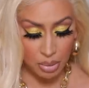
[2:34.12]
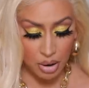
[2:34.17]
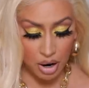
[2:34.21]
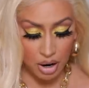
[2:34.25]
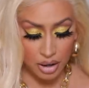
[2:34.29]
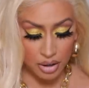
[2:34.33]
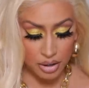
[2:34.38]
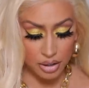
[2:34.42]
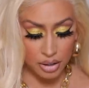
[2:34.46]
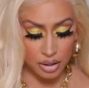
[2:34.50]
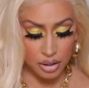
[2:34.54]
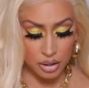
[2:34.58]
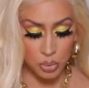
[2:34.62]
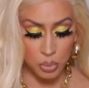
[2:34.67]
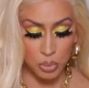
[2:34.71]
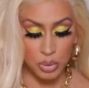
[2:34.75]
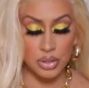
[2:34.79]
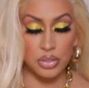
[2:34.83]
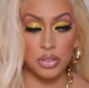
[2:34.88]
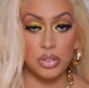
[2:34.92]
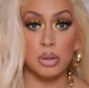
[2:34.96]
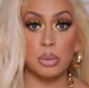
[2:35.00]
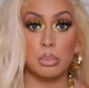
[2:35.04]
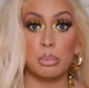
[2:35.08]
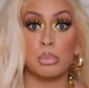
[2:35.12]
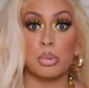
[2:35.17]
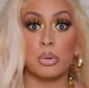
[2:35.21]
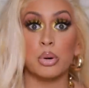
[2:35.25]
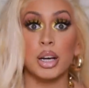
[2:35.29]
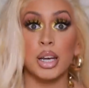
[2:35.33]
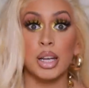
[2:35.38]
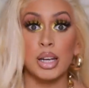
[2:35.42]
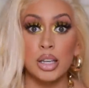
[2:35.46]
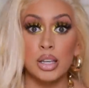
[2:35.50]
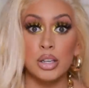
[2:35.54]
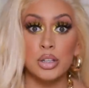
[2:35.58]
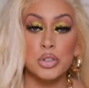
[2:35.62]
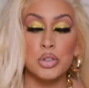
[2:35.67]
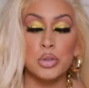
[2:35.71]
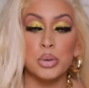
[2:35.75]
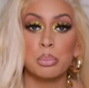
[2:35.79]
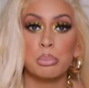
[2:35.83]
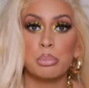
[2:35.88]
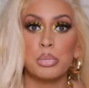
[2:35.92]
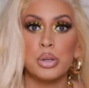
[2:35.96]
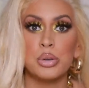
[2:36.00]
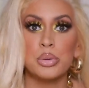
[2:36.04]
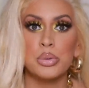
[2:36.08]
partnered with the British
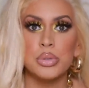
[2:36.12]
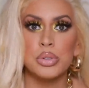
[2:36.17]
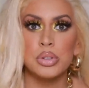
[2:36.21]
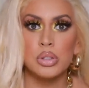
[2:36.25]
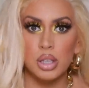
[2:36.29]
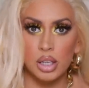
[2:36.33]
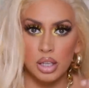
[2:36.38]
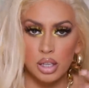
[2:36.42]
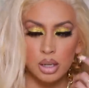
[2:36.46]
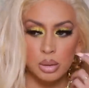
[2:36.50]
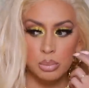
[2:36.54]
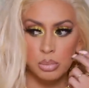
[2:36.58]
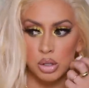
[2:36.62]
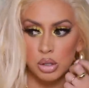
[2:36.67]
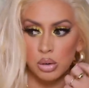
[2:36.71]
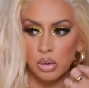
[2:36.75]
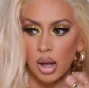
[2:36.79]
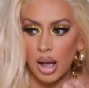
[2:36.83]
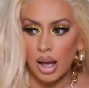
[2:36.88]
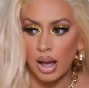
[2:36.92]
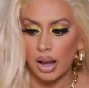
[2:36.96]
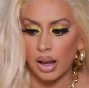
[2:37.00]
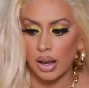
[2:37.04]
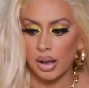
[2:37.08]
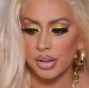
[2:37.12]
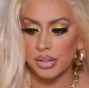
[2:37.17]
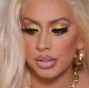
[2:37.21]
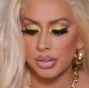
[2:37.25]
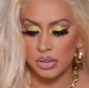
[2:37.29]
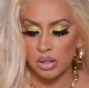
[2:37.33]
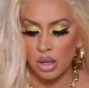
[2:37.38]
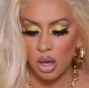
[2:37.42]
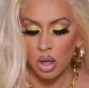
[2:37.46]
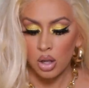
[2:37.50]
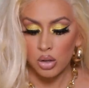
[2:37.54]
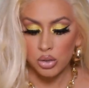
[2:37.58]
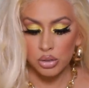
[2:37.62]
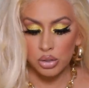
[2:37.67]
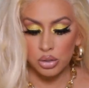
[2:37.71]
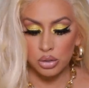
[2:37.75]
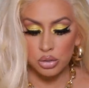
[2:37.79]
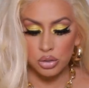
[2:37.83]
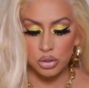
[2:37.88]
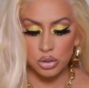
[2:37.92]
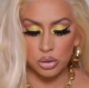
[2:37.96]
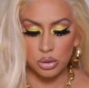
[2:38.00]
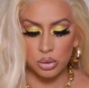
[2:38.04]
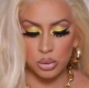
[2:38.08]
Museum, you guys, to
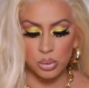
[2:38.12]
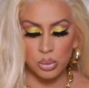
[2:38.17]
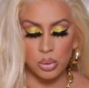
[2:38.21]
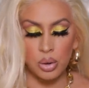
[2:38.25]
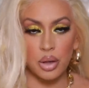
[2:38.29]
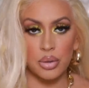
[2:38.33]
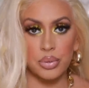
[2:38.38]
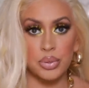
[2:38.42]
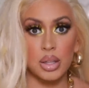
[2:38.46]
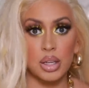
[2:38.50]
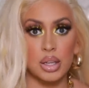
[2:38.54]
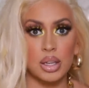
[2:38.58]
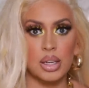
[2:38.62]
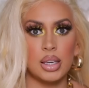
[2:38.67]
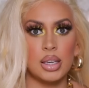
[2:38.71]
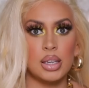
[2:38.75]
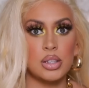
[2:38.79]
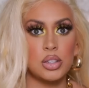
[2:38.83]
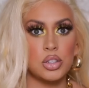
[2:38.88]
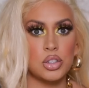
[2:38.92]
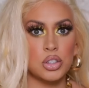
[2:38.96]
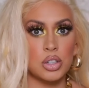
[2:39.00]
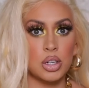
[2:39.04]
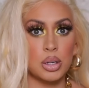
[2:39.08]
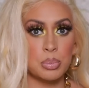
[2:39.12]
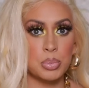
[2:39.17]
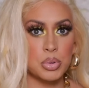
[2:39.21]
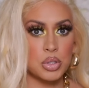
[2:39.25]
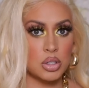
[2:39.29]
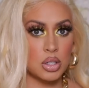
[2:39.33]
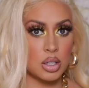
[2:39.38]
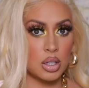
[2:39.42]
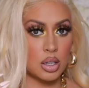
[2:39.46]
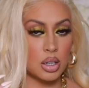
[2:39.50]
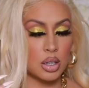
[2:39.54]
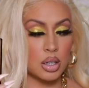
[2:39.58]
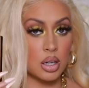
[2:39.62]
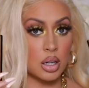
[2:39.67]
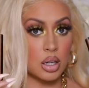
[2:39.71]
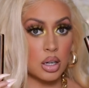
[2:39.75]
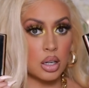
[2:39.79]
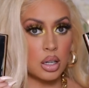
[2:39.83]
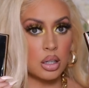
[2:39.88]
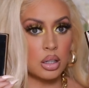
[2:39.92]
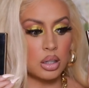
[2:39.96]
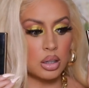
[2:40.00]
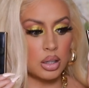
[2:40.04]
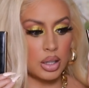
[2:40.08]
do the Egyptian
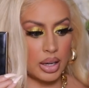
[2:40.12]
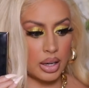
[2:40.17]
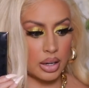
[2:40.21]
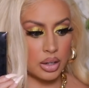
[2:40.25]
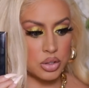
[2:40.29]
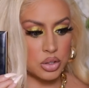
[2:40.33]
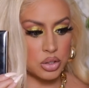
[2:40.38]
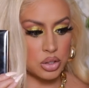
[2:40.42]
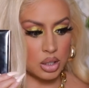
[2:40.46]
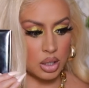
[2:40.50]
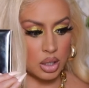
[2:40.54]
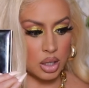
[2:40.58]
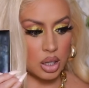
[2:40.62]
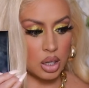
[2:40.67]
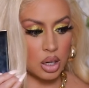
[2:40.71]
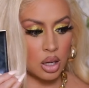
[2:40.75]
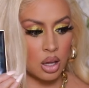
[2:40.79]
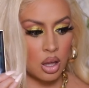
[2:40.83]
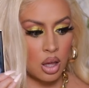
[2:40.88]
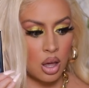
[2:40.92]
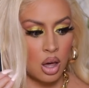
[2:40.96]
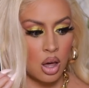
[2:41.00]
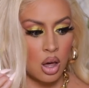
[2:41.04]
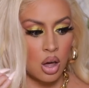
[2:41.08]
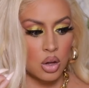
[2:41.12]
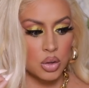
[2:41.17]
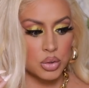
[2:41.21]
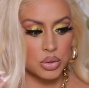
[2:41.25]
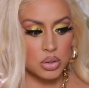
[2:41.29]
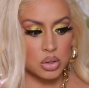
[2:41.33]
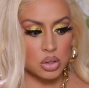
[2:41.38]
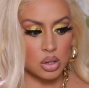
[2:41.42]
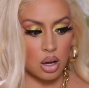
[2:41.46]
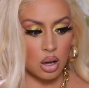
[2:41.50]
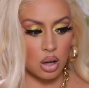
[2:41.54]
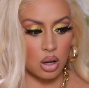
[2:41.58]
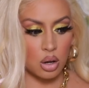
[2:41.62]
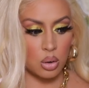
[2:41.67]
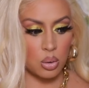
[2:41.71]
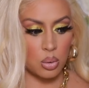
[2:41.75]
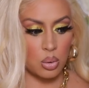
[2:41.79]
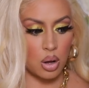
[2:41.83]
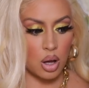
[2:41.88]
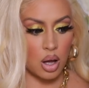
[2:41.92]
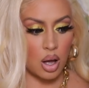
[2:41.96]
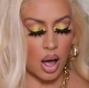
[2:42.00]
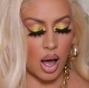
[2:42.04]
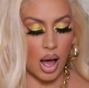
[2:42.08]
collection.
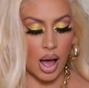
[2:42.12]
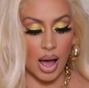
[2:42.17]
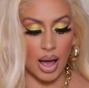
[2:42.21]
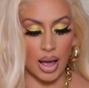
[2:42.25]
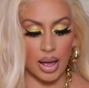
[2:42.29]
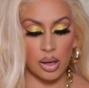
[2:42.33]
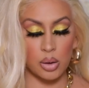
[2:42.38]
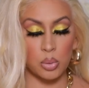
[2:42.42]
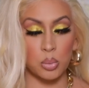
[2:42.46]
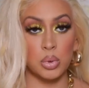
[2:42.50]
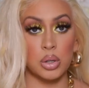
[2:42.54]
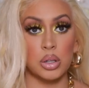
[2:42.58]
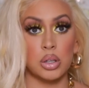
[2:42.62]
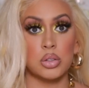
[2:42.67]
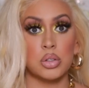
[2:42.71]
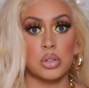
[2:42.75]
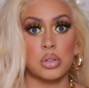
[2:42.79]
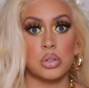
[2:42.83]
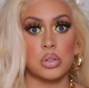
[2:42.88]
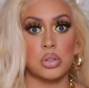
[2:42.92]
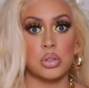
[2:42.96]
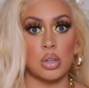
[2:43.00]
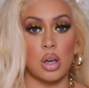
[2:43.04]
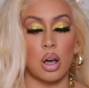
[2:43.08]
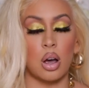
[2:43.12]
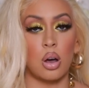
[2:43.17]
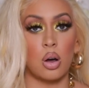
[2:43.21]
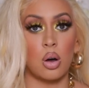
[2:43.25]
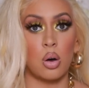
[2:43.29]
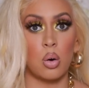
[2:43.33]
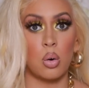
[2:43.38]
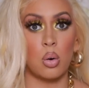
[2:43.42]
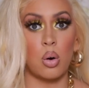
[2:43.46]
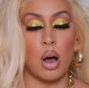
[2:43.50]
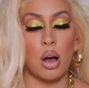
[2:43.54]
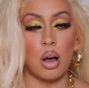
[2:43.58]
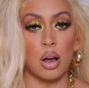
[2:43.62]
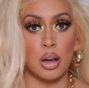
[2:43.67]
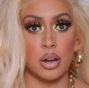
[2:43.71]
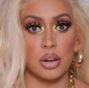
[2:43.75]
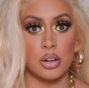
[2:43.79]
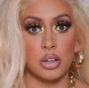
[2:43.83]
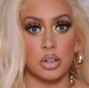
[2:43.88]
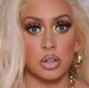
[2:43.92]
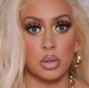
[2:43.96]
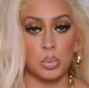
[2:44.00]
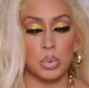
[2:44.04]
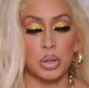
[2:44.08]
So I was so
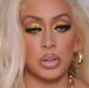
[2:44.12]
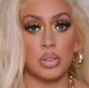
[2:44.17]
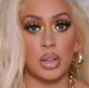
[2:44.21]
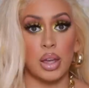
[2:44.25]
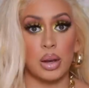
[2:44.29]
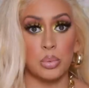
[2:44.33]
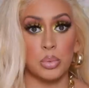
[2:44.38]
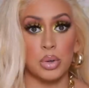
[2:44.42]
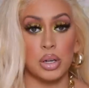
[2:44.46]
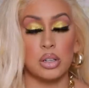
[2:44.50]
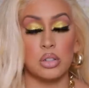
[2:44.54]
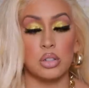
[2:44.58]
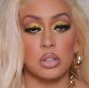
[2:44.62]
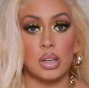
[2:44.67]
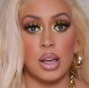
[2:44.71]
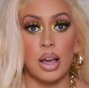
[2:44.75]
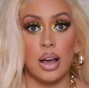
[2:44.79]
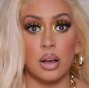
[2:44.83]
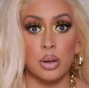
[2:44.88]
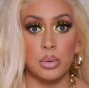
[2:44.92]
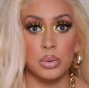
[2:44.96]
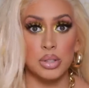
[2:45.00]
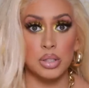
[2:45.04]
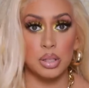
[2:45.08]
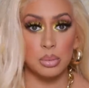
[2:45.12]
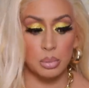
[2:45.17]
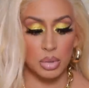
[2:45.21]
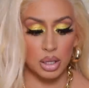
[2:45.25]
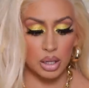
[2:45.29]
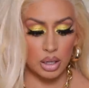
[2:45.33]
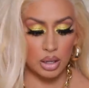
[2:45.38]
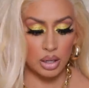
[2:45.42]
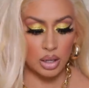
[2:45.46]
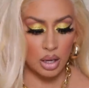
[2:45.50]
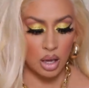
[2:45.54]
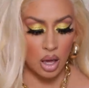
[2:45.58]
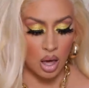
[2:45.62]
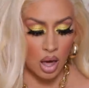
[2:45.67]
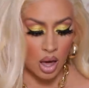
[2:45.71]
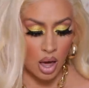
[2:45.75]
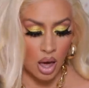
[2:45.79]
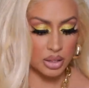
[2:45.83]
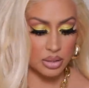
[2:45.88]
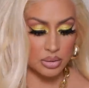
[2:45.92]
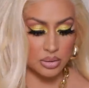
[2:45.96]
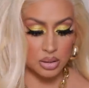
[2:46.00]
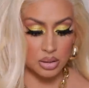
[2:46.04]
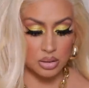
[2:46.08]
honored when they reached out to me.
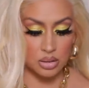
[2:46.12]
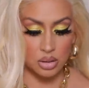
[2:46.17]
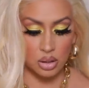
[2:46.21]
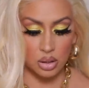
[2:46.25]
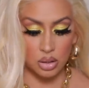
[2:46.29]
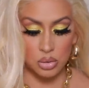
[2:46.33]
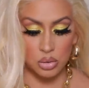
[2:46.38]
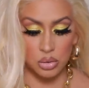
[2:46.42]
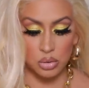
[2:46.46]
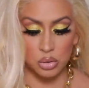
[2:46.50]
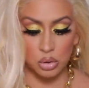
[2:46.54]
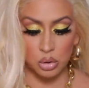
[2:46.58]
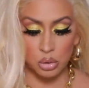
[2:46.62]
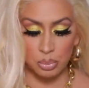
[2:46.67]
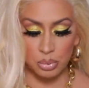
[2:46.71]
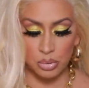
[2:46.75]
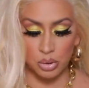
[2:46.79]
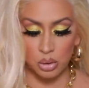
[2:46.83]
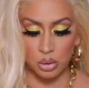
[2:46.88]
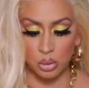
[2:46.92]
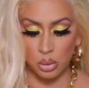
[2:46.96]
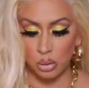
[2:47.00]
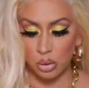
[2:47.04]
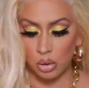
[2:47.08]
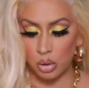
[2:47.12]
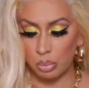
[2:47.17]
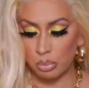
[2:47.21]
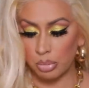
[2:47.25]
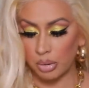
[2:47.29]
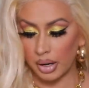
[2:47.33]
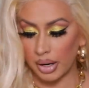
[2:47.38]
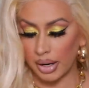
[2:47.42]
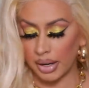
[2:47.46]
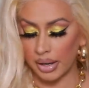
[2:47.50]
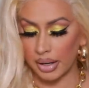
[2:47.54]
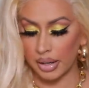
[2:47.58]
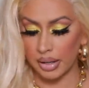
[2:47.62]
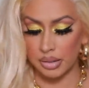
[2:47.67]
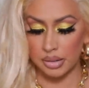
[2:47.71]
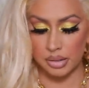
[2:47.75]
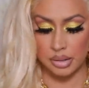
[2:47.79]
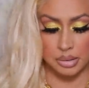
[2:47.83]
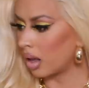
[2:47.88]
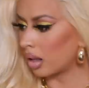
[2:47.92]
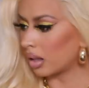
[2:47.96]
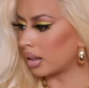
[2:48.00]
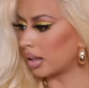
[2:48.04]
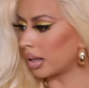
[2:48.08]
This is a super cool
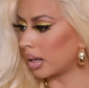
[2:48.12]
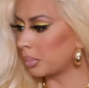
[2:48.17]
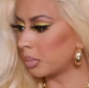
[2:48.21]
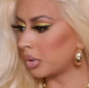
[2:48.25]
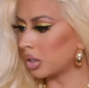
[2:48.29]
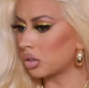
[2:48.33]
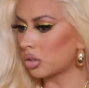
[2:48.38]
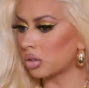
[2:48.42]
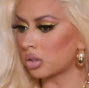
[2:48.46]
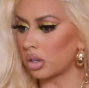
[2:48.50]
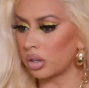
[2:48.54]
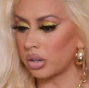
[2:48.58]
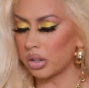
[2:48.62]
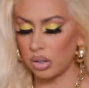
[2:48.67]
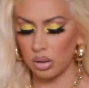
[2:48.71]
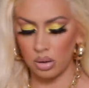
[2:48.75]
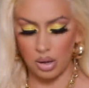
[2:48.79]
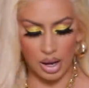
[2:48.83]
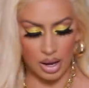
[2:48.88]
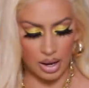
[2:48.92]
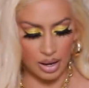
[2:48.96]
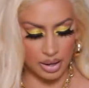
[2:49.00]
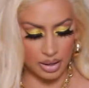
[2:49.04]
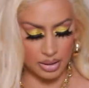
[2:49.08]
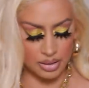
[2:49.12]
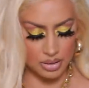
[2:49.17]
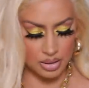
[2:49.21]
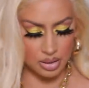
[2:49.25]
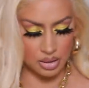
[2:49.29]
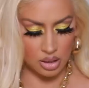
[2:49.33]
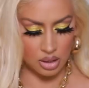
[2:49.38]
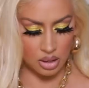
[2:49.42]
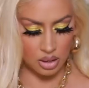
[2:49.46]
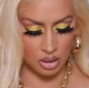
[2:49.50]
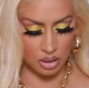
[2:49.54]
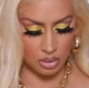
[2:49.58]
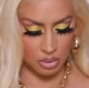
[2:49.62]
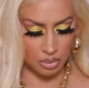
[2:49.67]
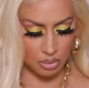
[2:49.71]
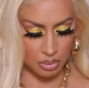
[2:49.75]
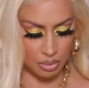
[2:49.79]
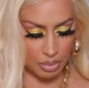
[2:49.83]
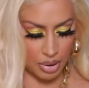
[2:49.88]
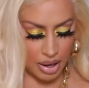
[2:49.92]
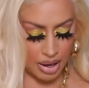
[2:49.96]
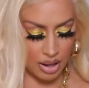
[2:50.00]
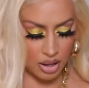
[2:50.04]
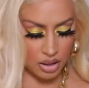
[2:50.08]
brand. Let me show you guys the
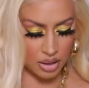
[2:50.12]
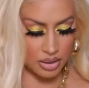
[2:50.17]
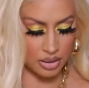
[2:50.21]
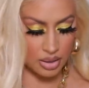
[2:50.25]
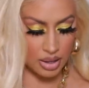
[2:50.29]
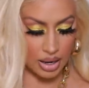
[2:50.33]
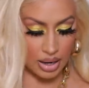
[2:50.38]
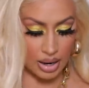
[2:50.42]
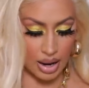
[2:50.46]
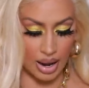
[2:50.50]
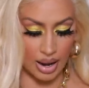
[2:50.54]
palette that